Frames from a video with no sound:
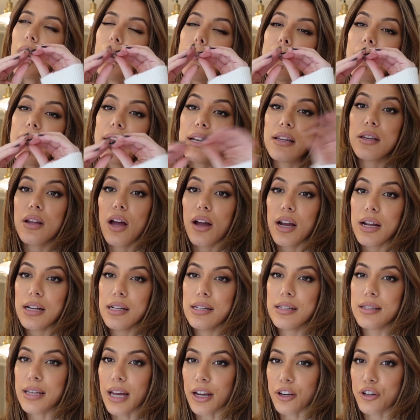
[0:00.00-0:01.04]
I made 9
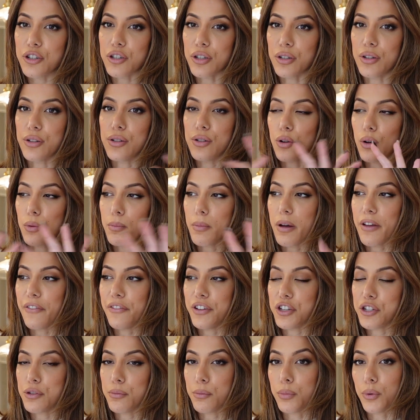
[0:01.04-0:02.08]
sections on my
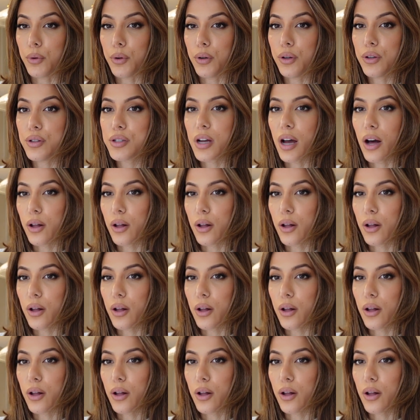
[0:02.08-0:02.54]
vision board.